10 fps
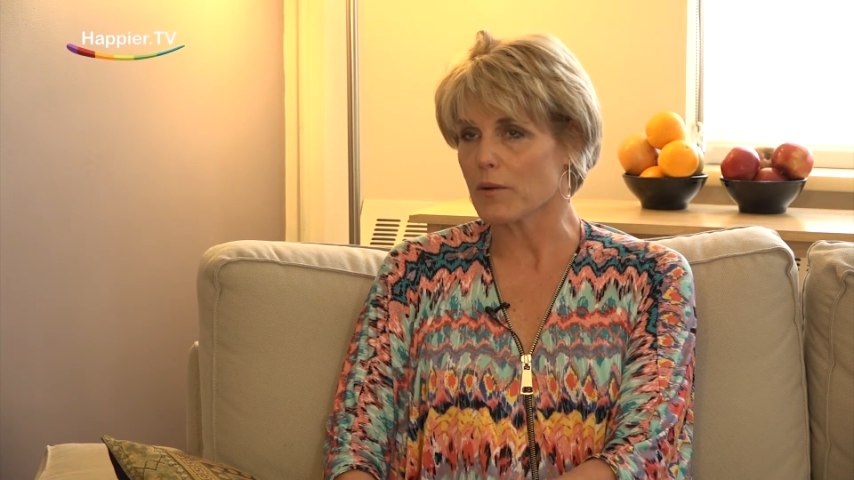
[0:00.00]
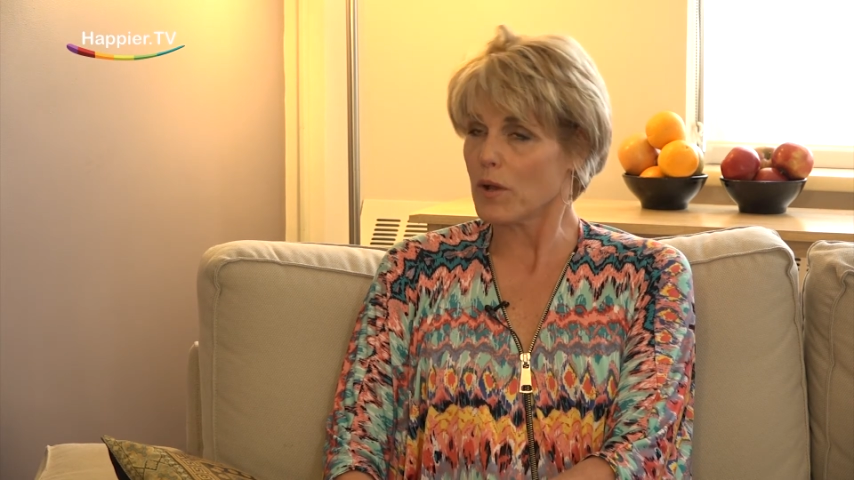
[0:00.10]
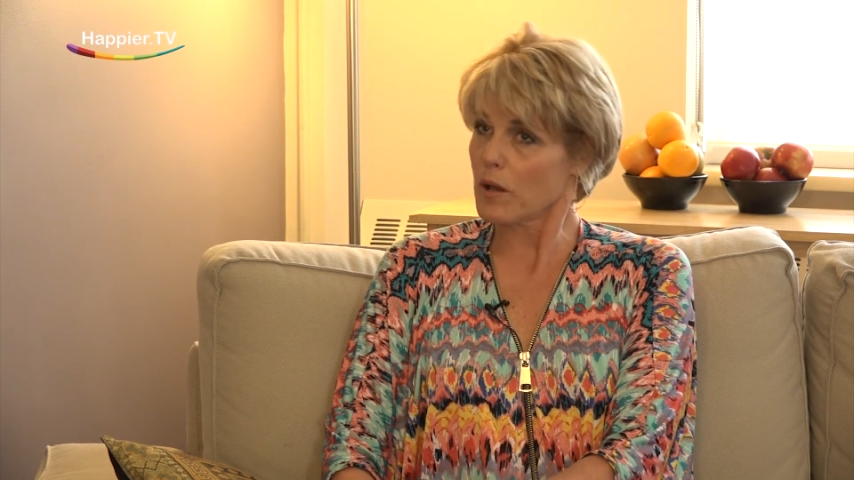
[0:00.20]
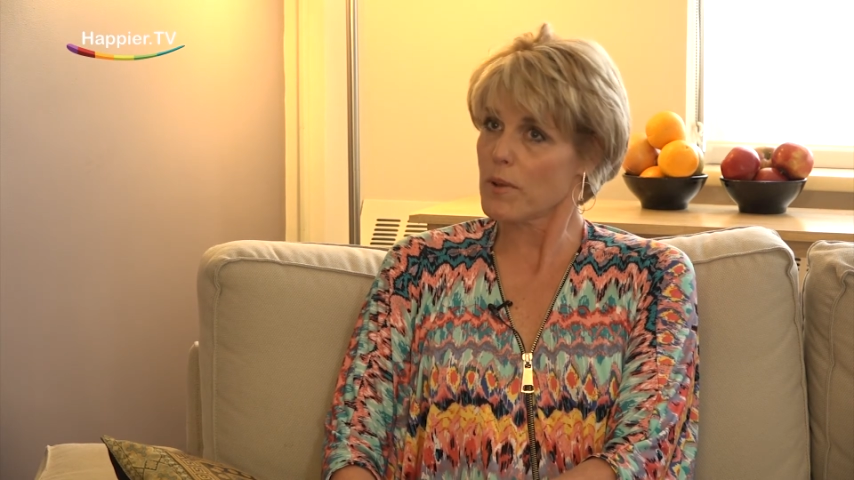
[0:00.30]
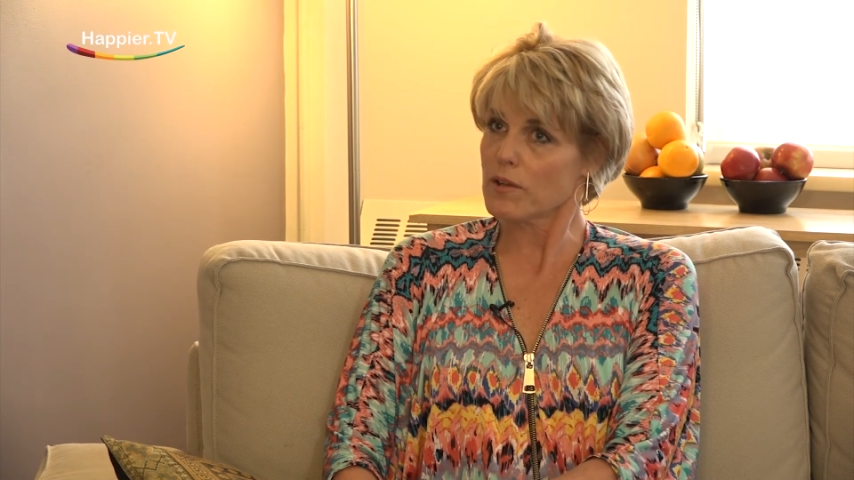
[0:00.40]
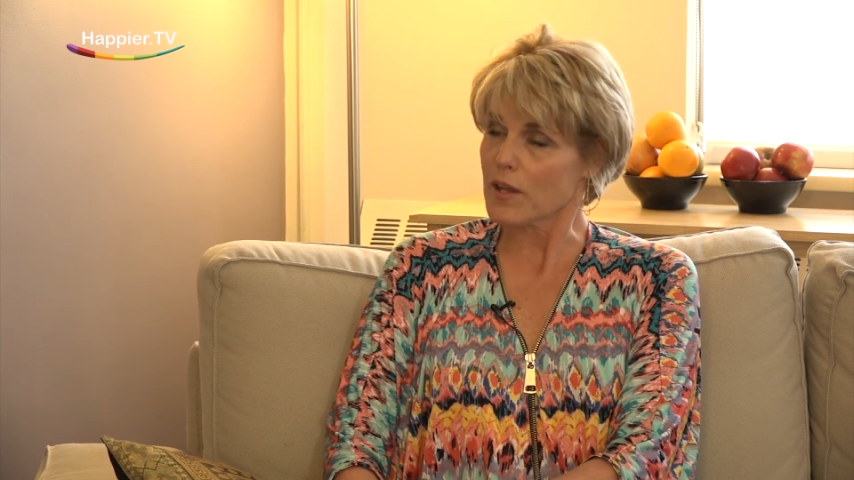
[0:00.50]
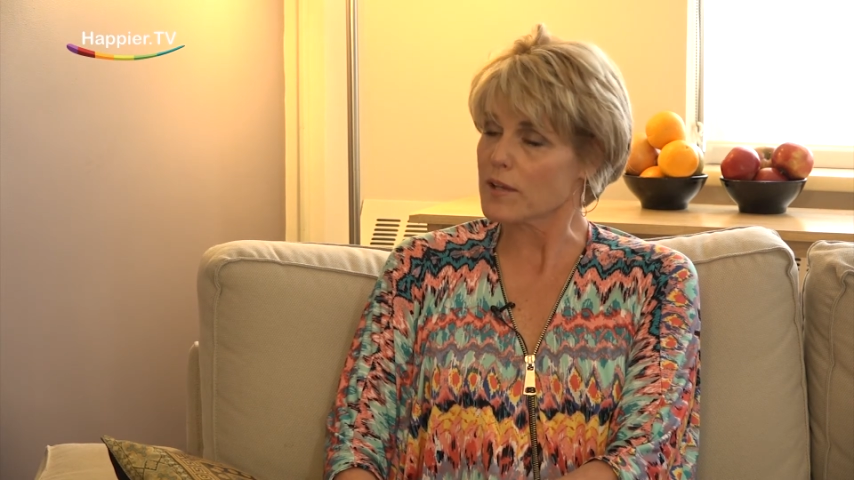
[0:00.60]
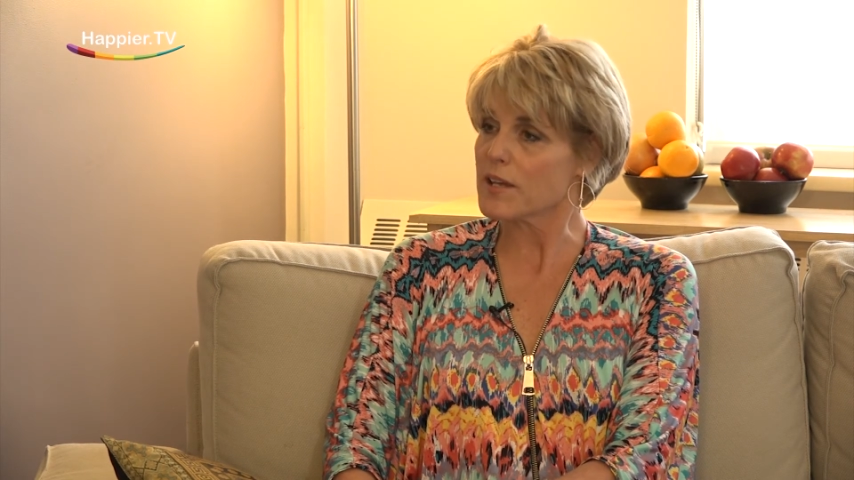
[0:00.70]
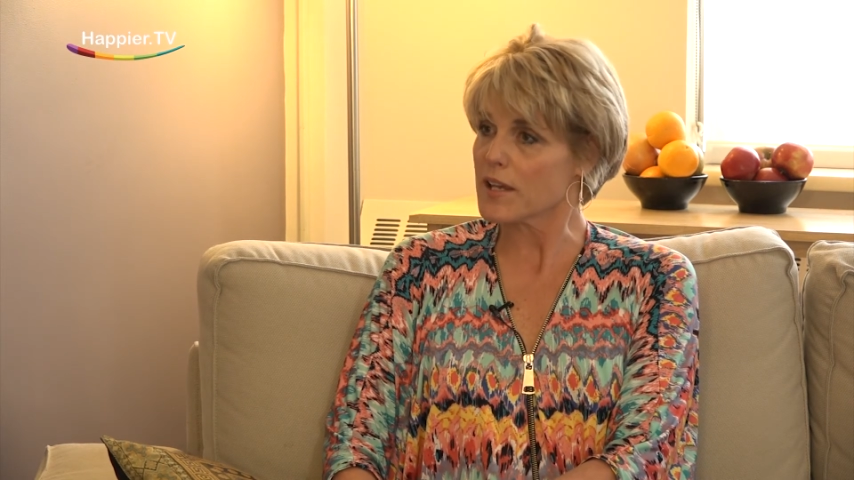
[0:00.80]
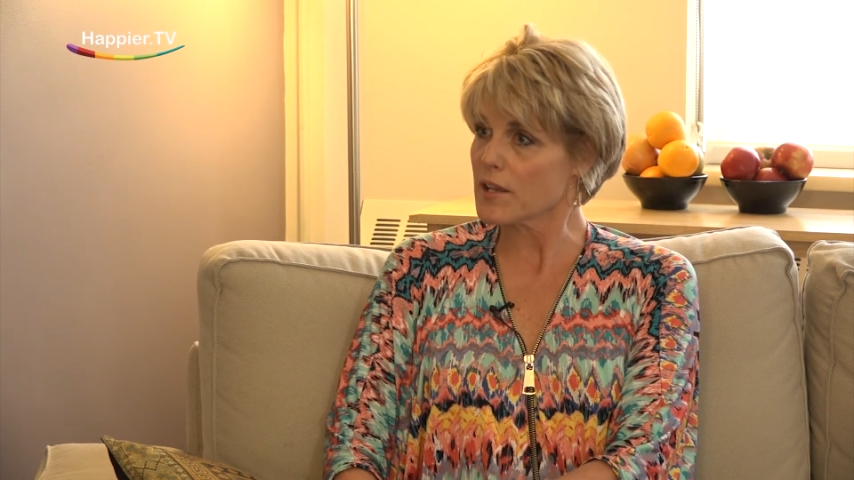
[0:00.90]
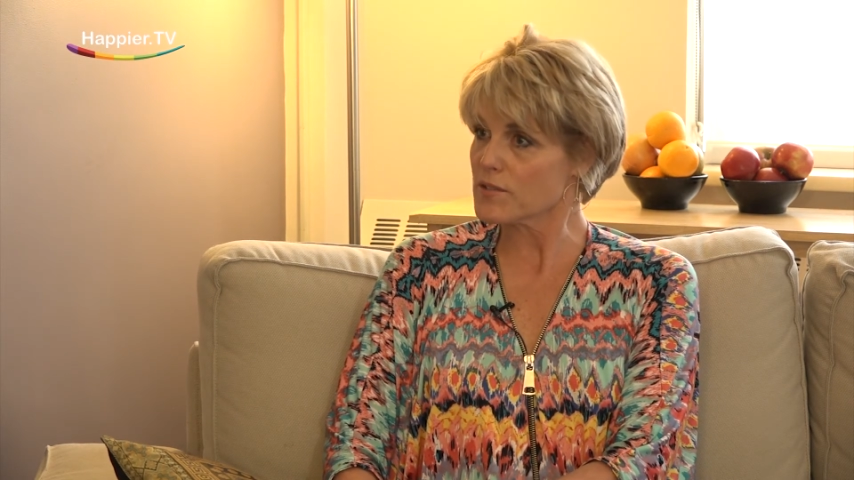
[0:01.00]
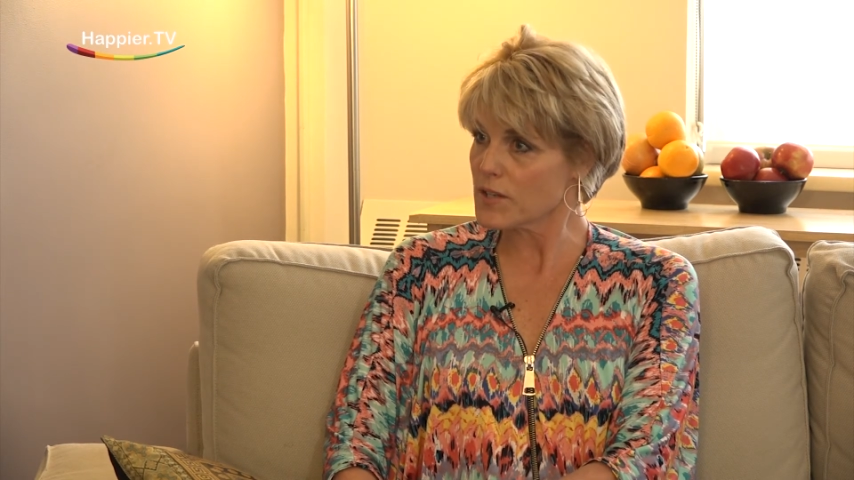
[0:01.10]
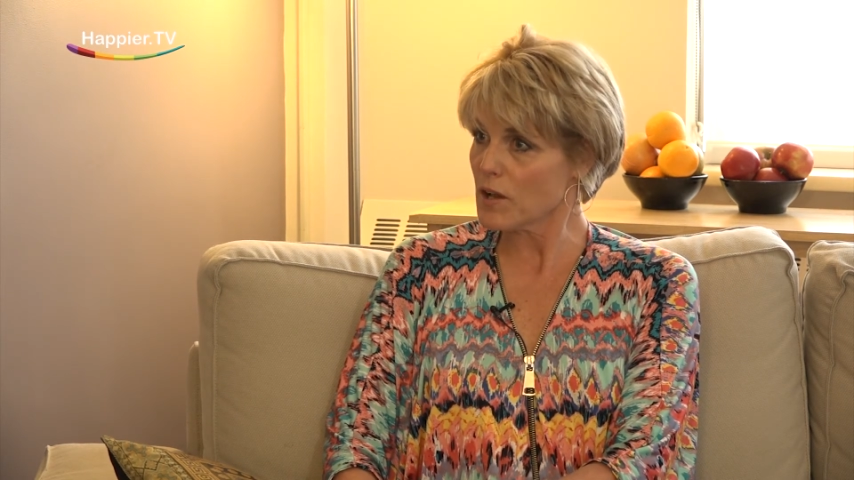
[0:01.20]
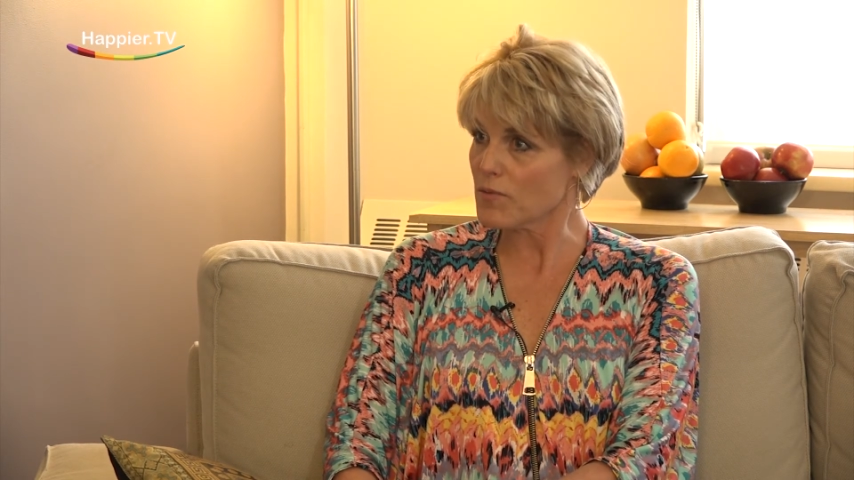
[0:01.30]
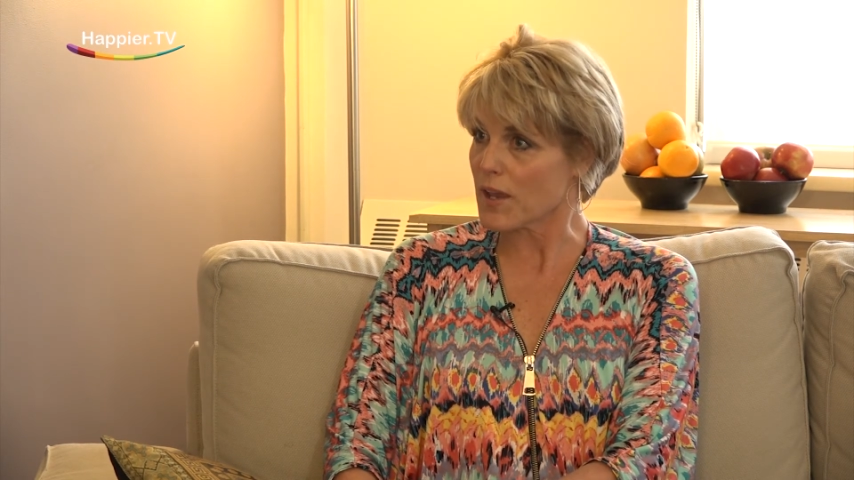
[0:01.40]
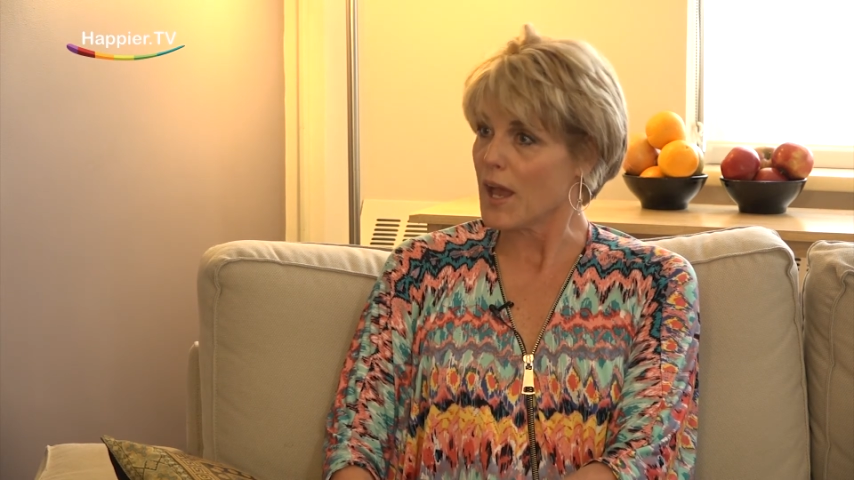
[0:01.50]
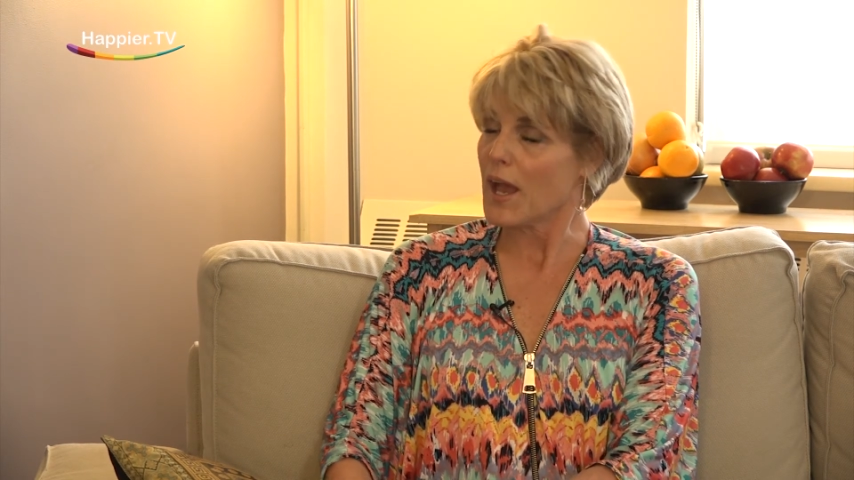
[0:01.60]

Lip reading: Well, how about not taking a selfie?